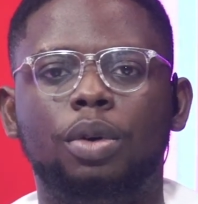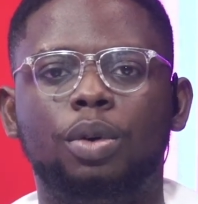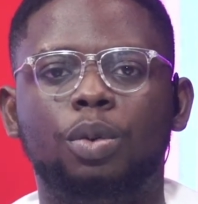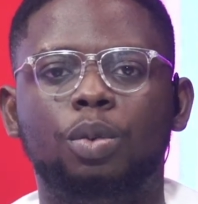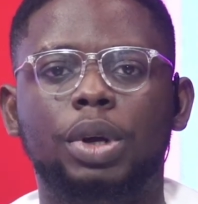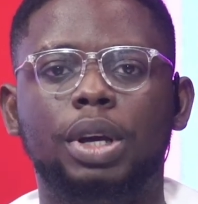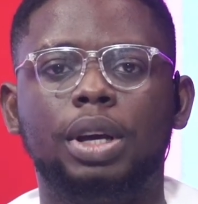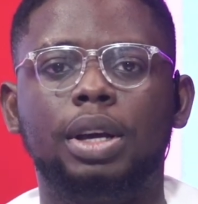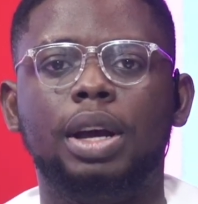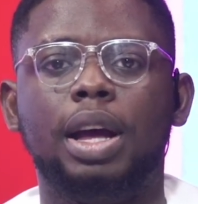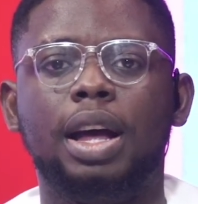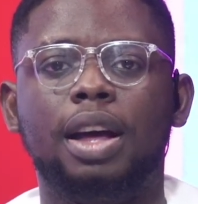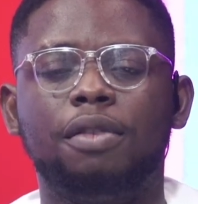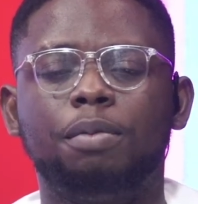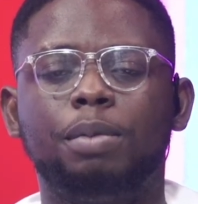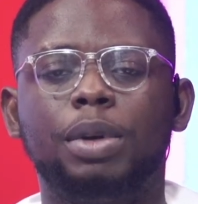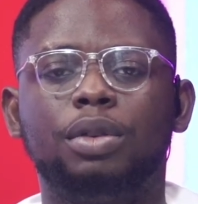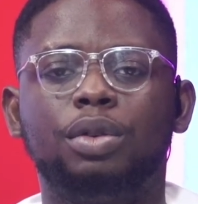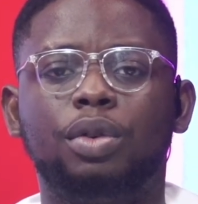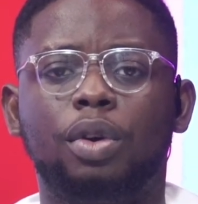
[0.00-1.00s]
we have
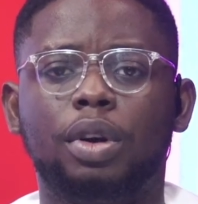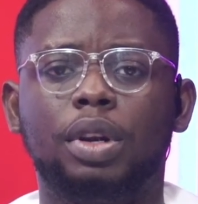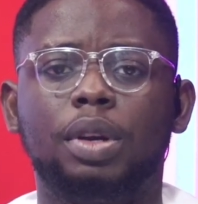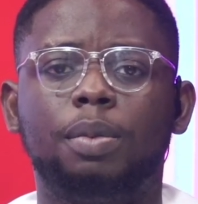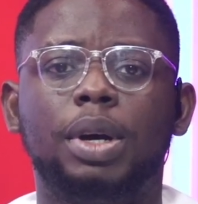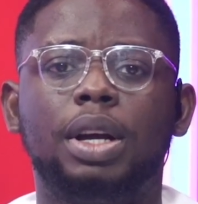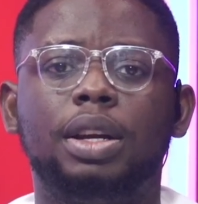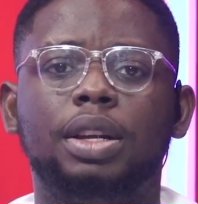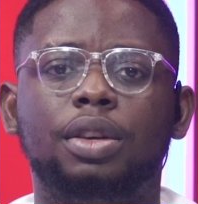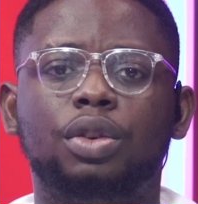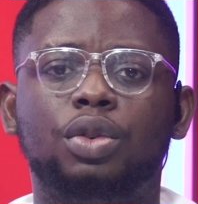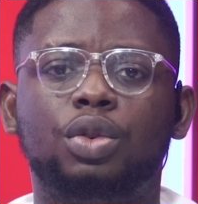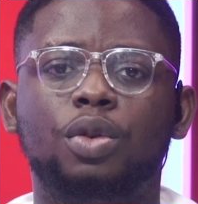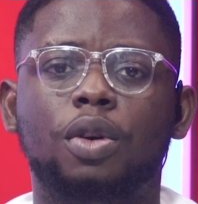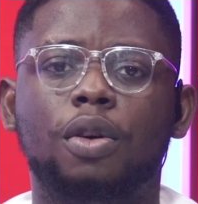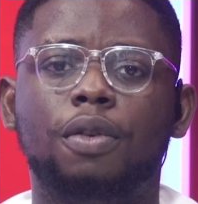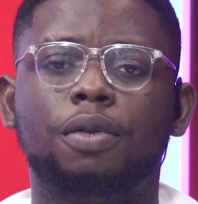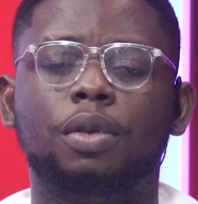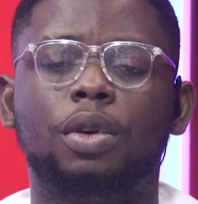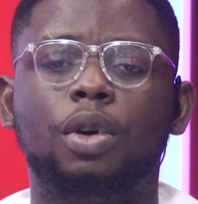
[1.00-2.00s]
been talking about the issue
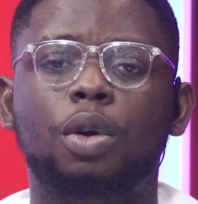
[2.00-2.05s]
of